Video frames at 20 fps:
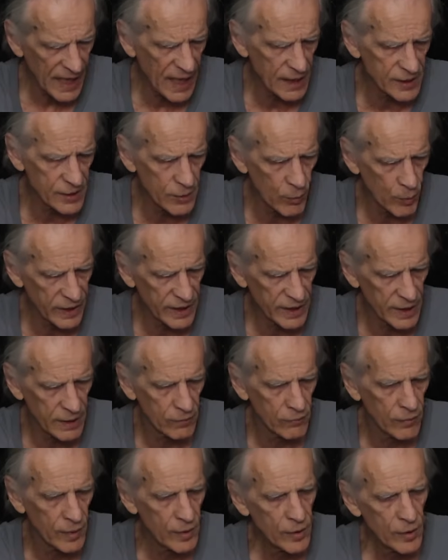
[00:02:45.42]
And so we're going
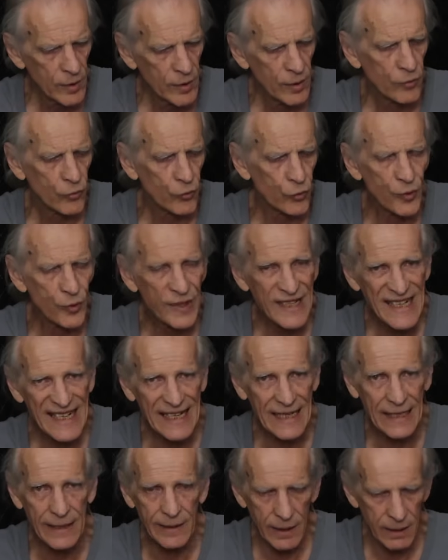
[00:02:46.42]
to
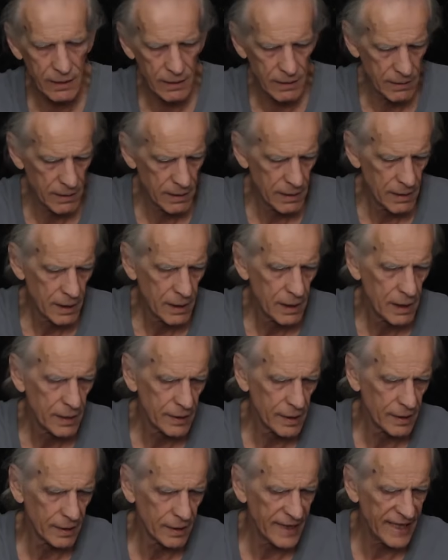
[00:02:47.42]
read
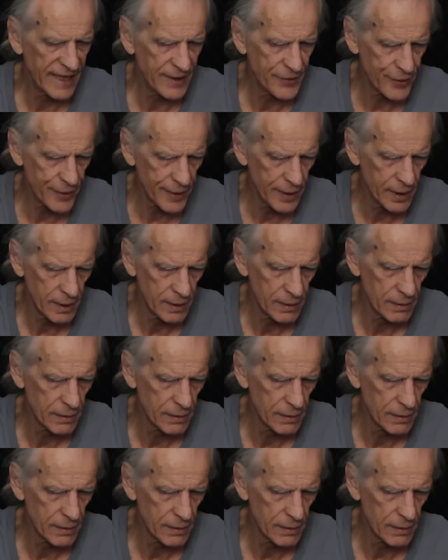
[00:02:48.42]
the ledger